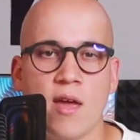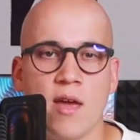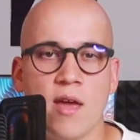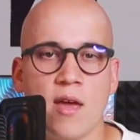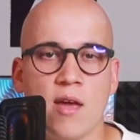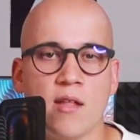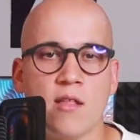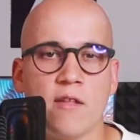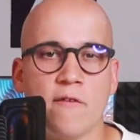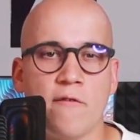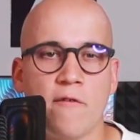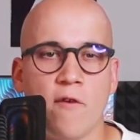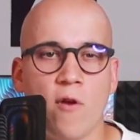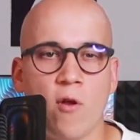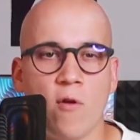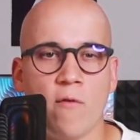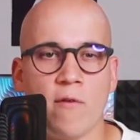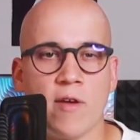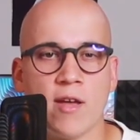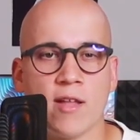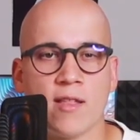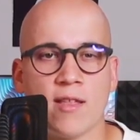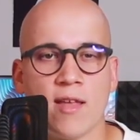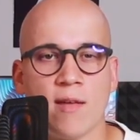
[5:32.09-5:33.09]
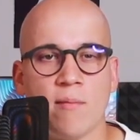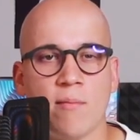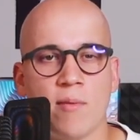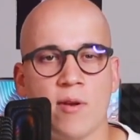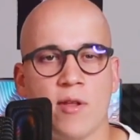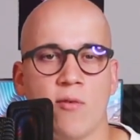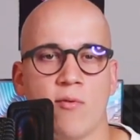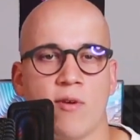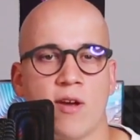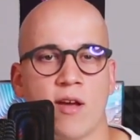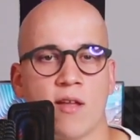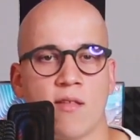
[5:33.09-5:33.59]
In the following table
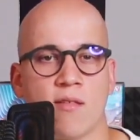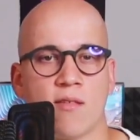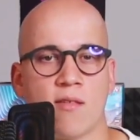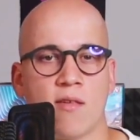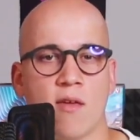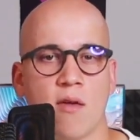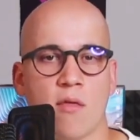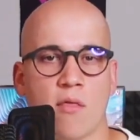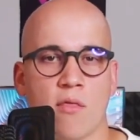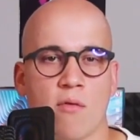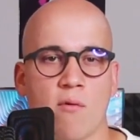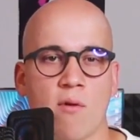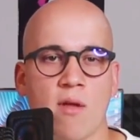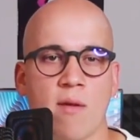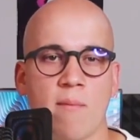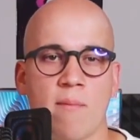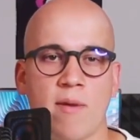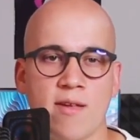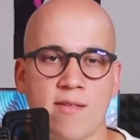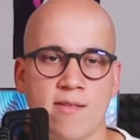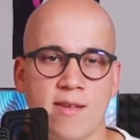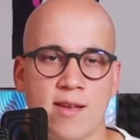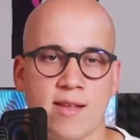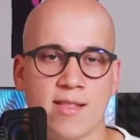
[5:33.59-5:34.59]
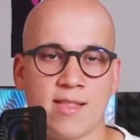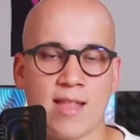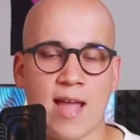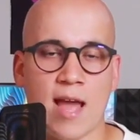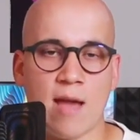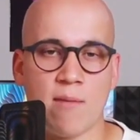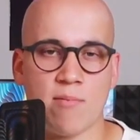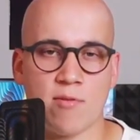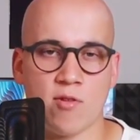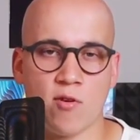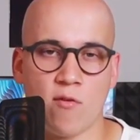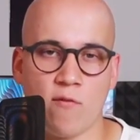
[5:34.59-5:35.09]
you can see 3 basic
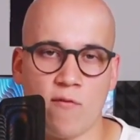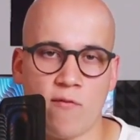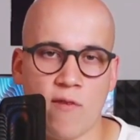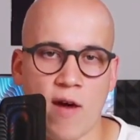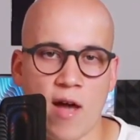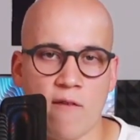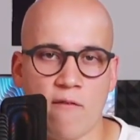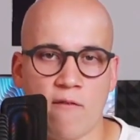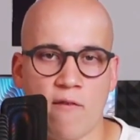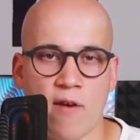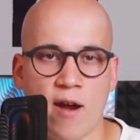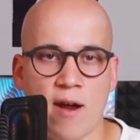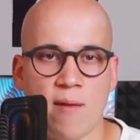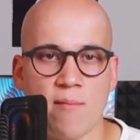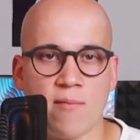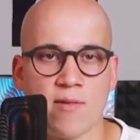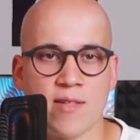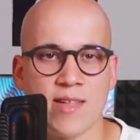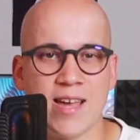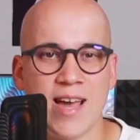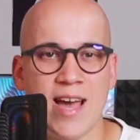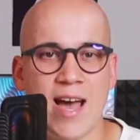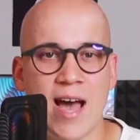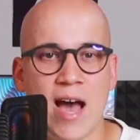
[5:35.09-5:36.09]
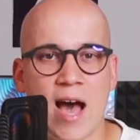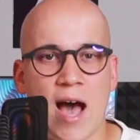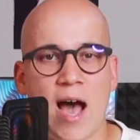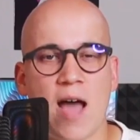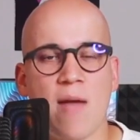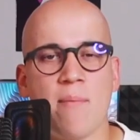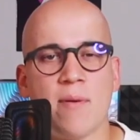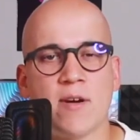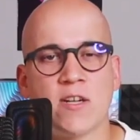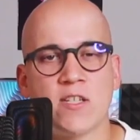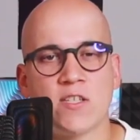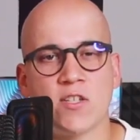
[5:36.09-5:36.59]
types of wireframes. I
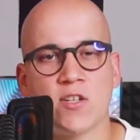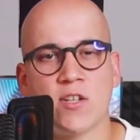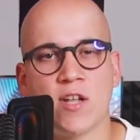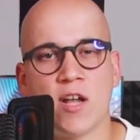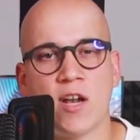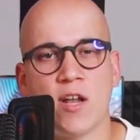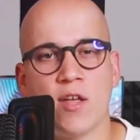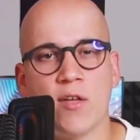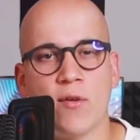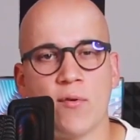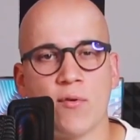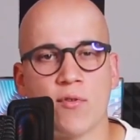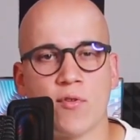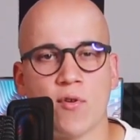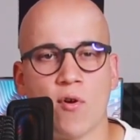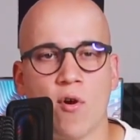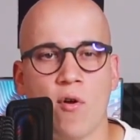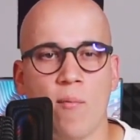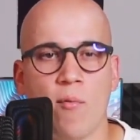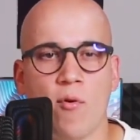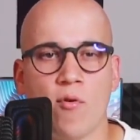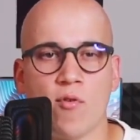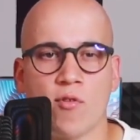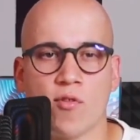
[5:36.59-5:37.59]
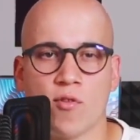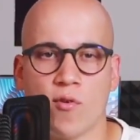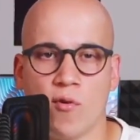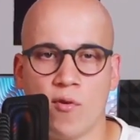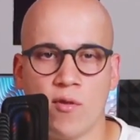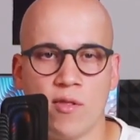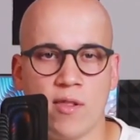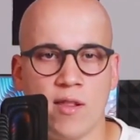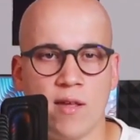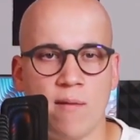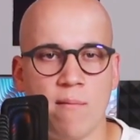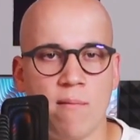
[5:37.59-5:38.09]
personally use almost
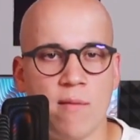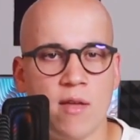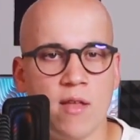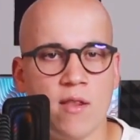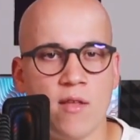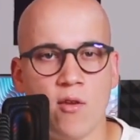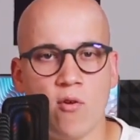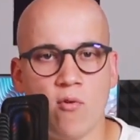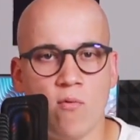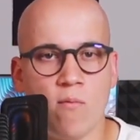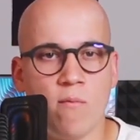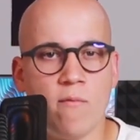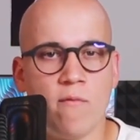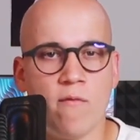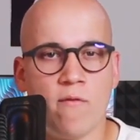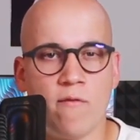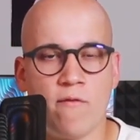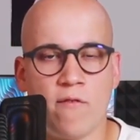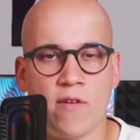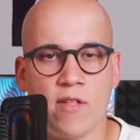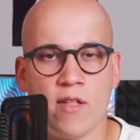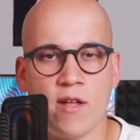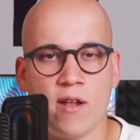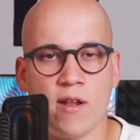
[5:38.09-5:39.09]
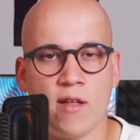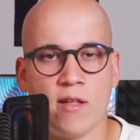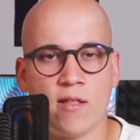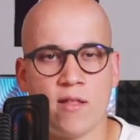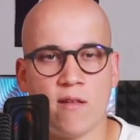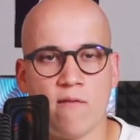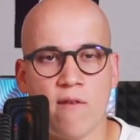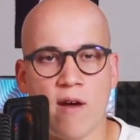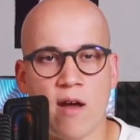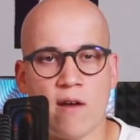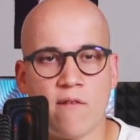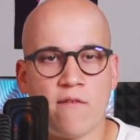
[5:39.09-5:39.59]
only medium fidelity
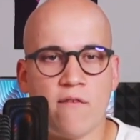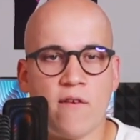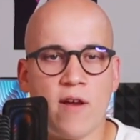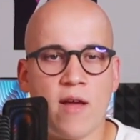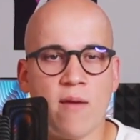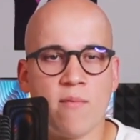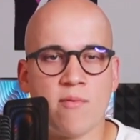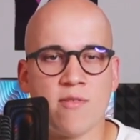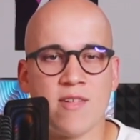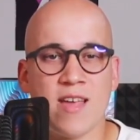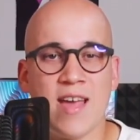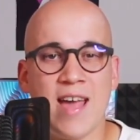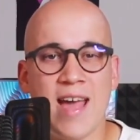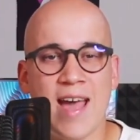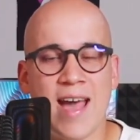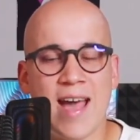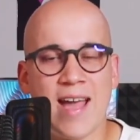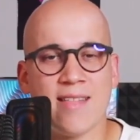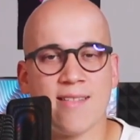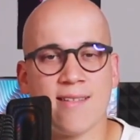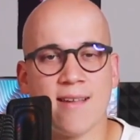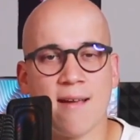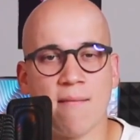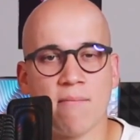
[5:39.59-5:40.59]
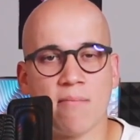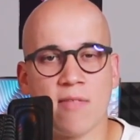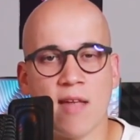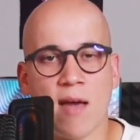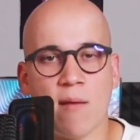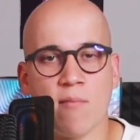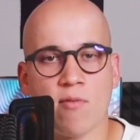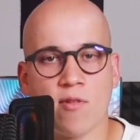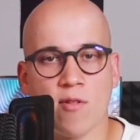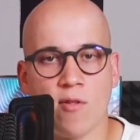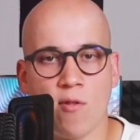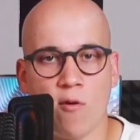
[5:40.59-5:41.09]
wireframes and
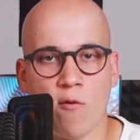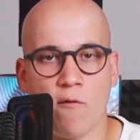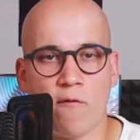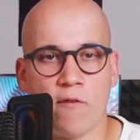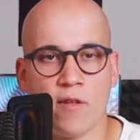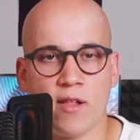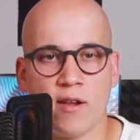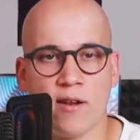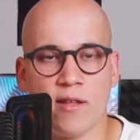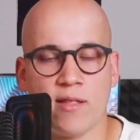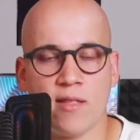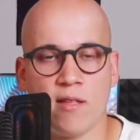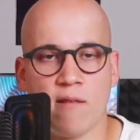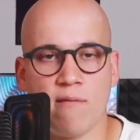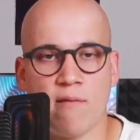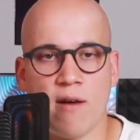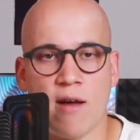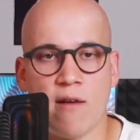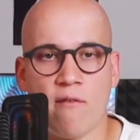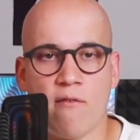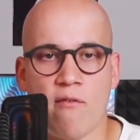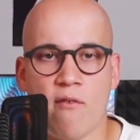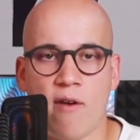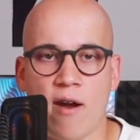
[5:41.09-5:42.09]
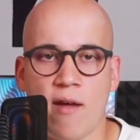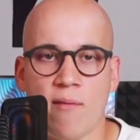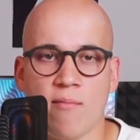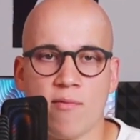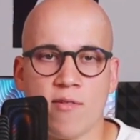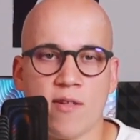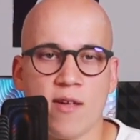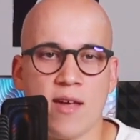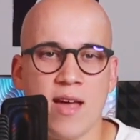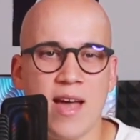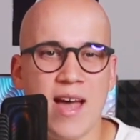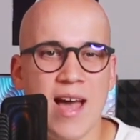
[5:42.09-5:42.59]
sometimes low fidelity wireframes.